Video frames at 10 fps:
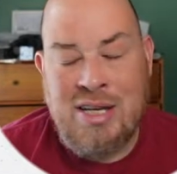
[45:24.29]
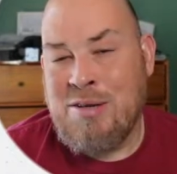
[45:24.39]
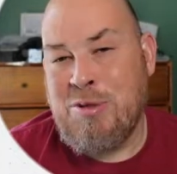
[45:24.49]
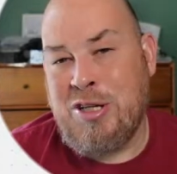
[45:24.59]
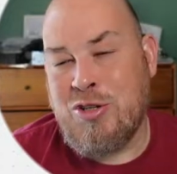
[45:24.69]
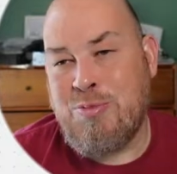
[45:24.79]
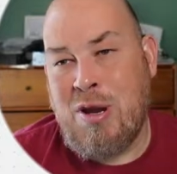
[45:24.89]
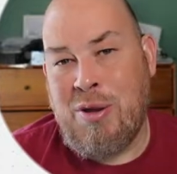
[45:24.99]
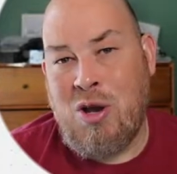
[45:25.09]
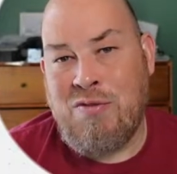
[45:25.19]
but there's
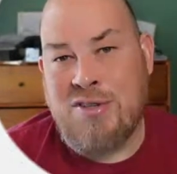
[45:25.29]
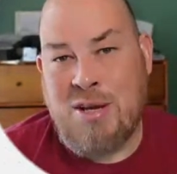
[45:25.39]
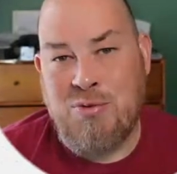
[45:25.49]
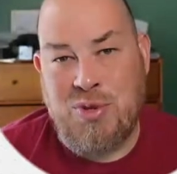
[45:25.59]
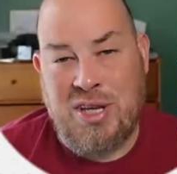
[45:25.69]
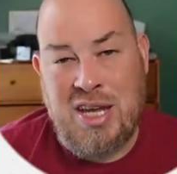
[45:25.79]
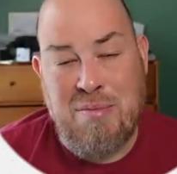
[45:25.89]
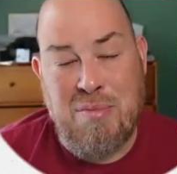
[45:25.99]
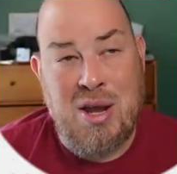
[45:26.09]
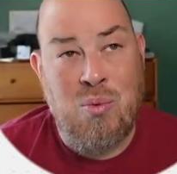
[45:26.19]
probably oftentimes where the king
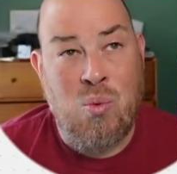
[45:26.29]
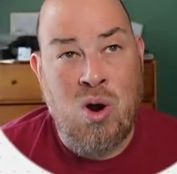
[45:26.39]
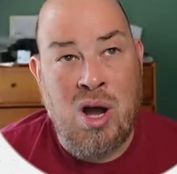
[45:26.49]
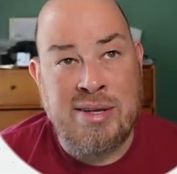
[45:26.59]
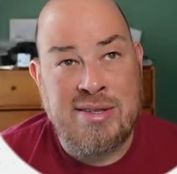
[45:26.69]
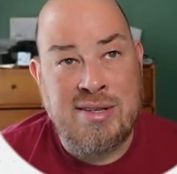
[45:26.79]
might want